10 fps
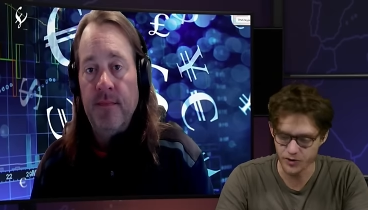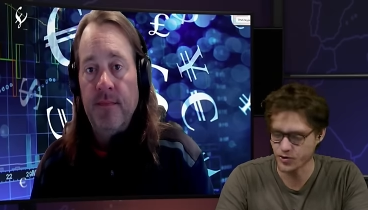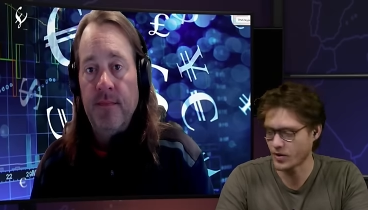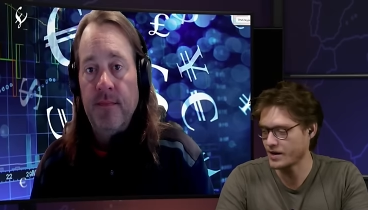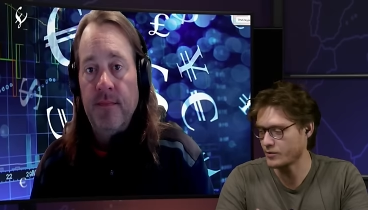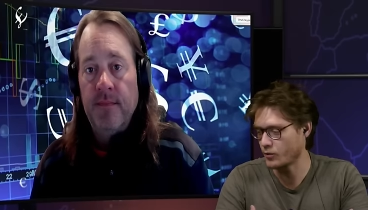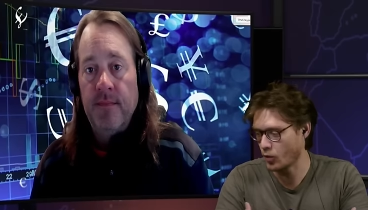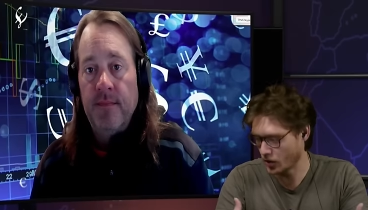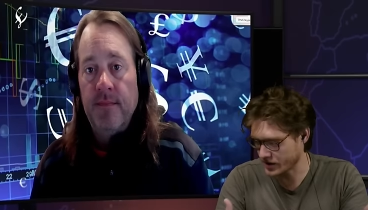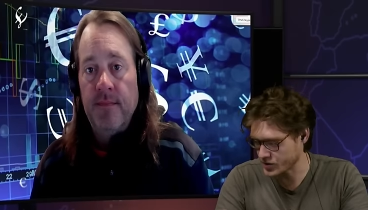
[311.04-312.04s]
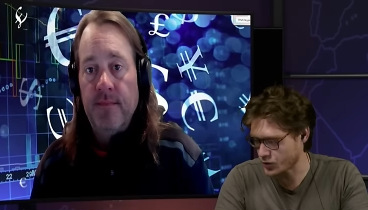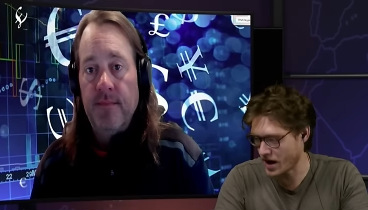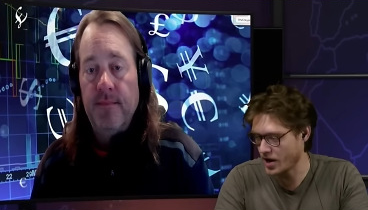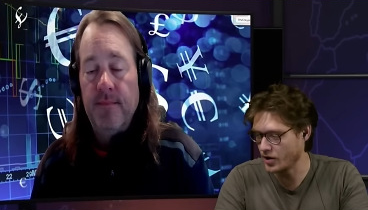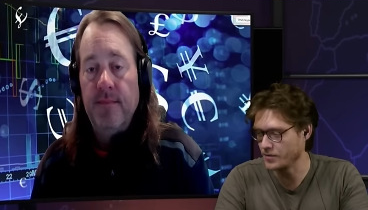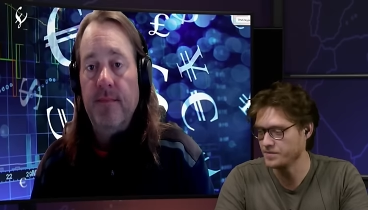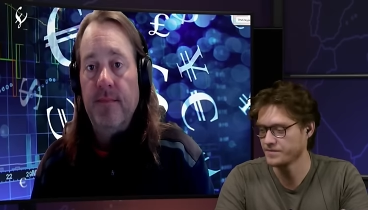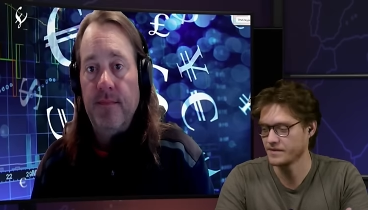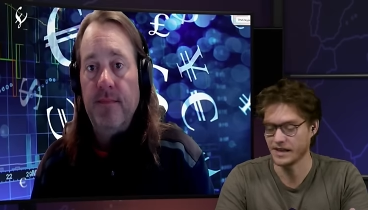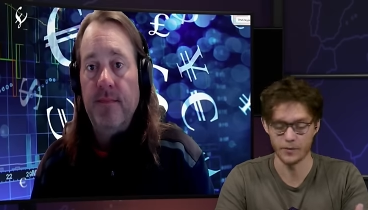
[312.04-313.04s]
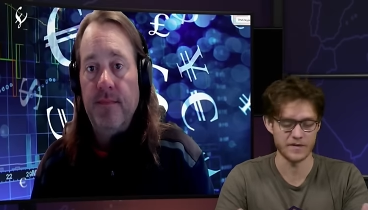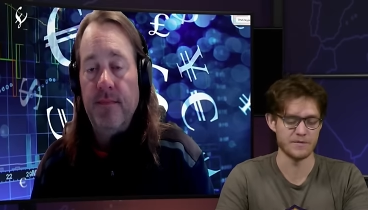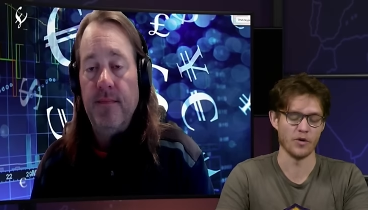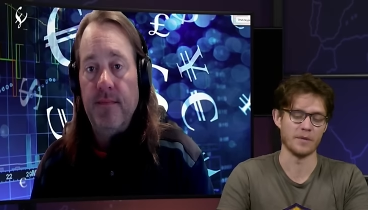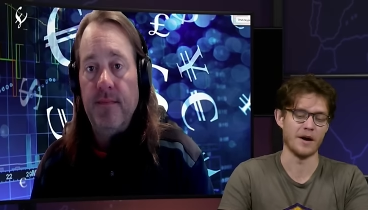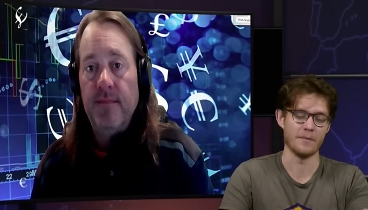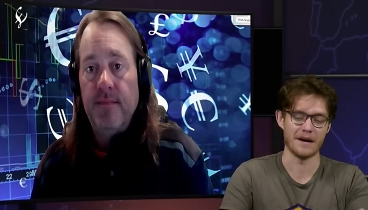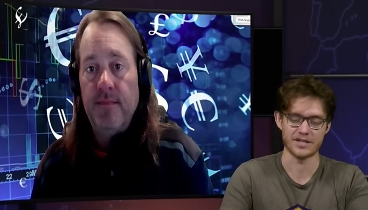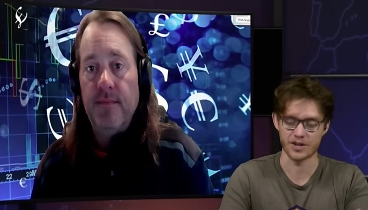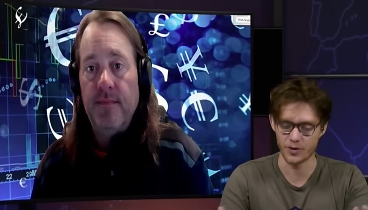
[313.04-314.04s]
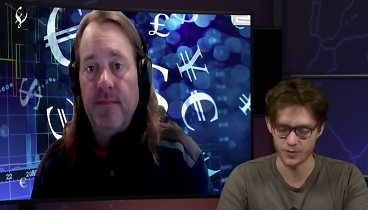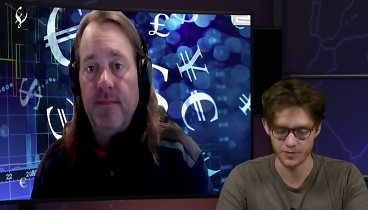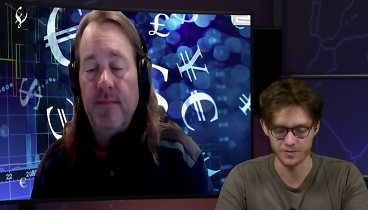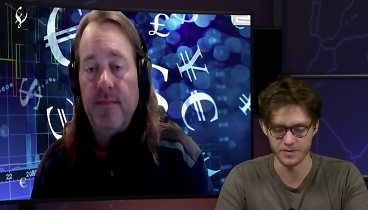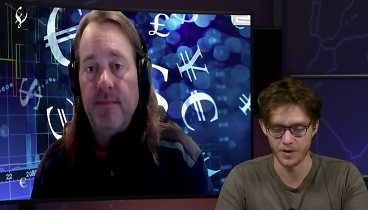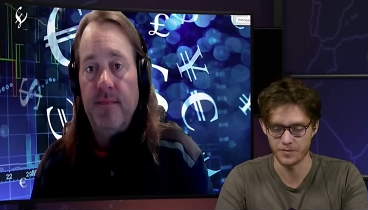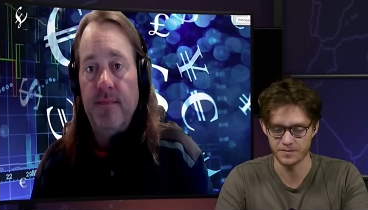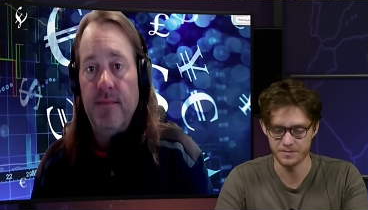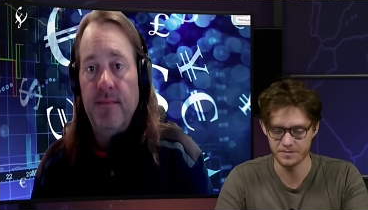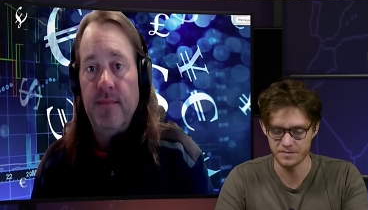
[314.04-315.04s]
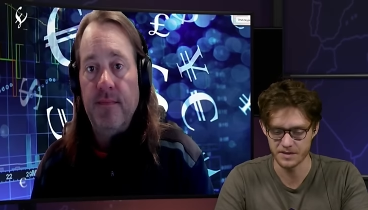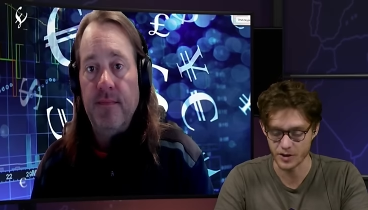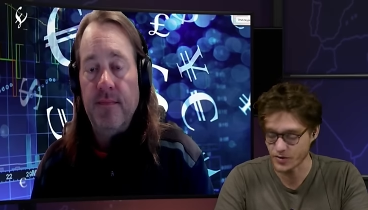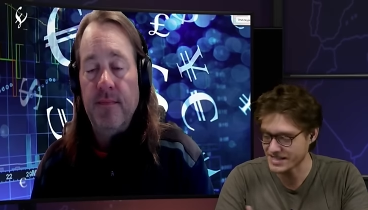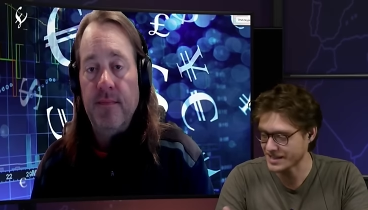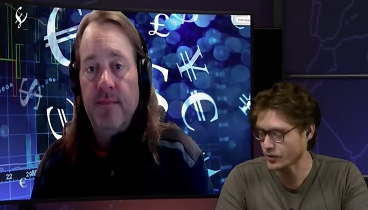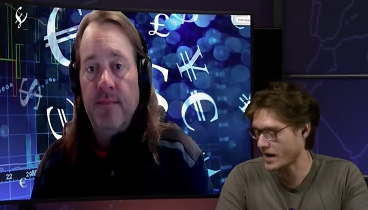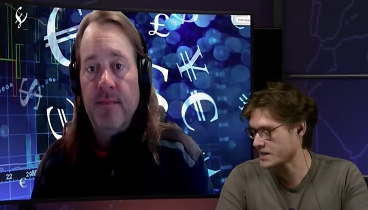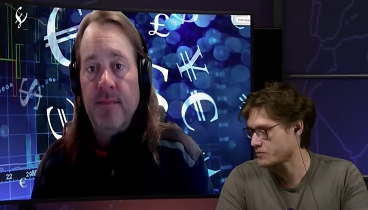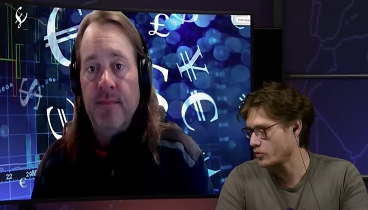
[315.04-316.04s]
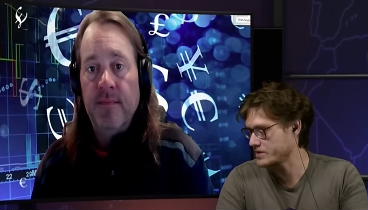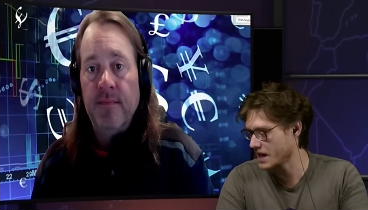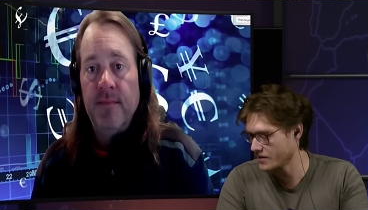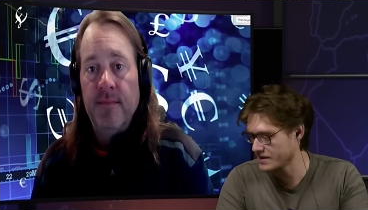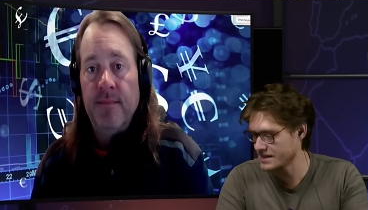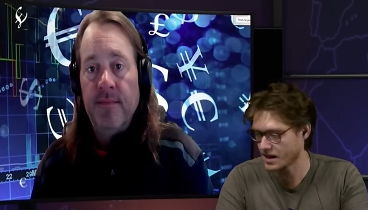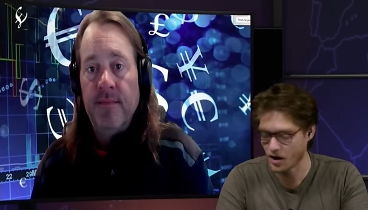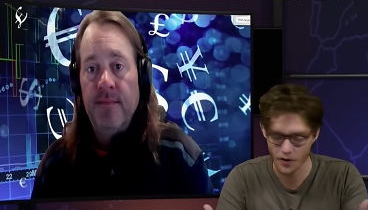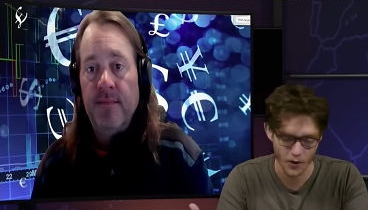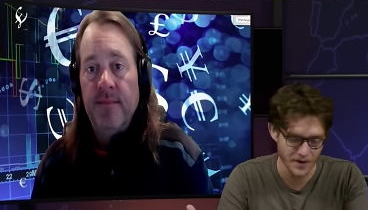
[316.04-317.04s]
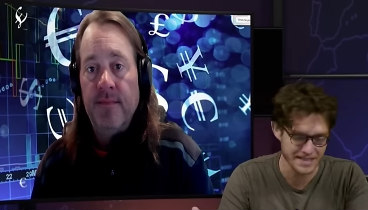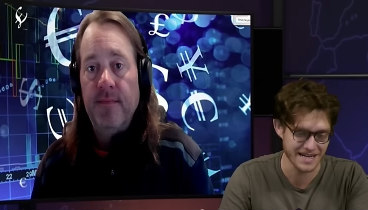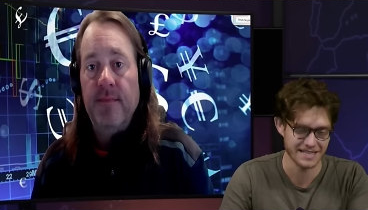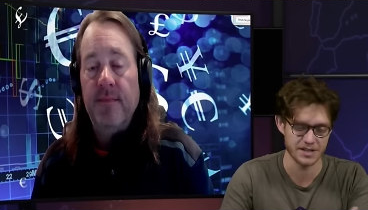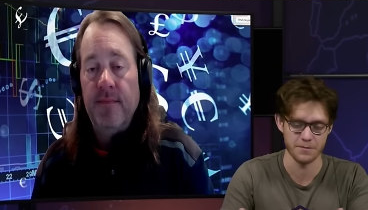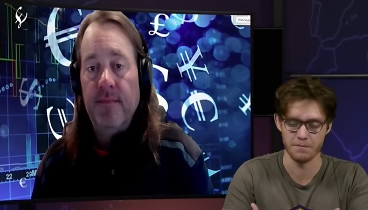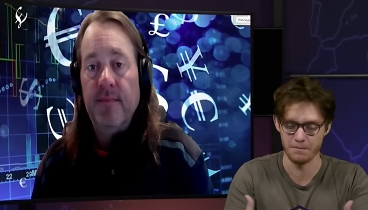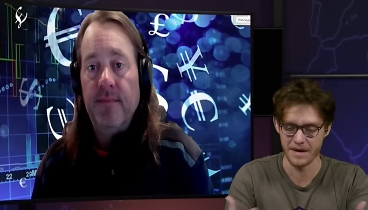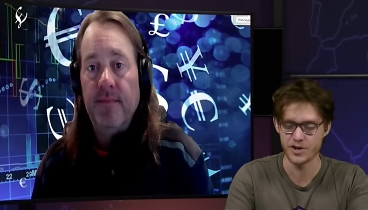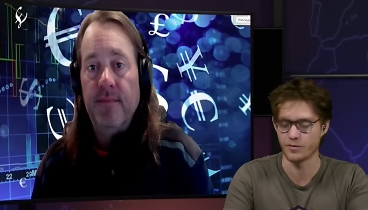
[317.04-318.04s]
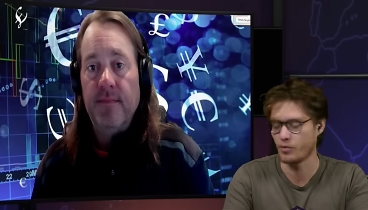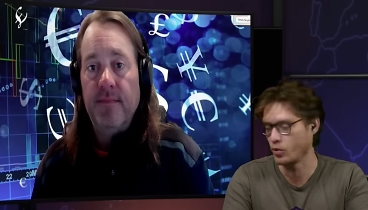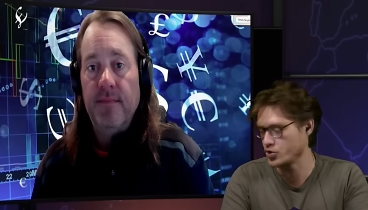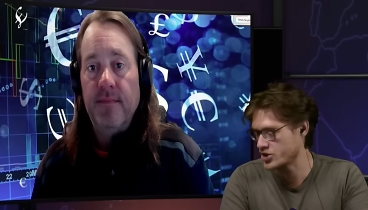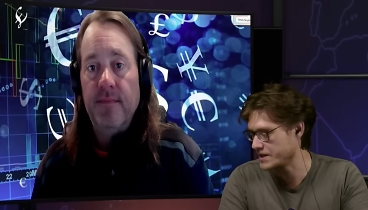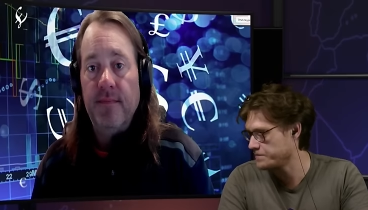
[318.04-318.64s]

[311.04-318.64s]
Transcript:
Speaker 1: are at work as well. Again, we've spoken about Mexico, you know, decreasing their exports of it, although that's not such a major portion.